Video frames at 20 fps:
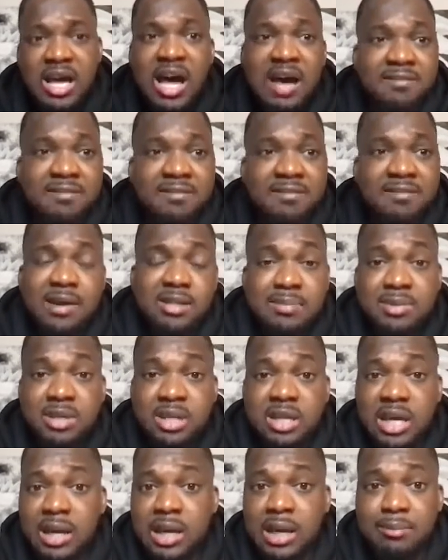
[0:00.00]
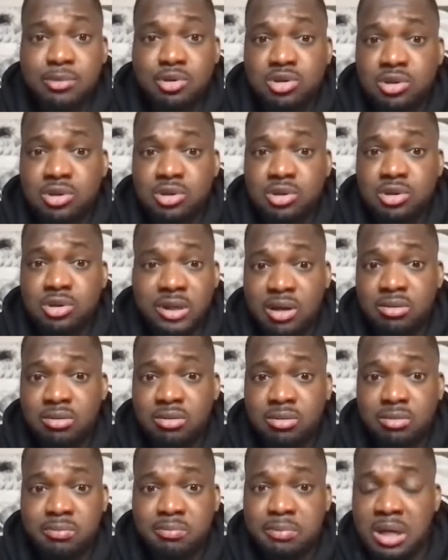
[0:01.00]
I've accepted it, and I'm used to it
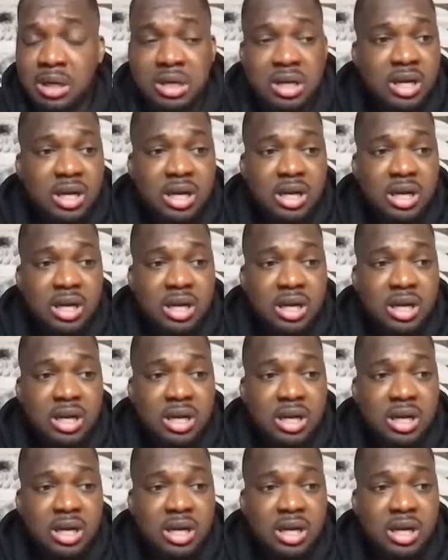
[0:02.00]
now, but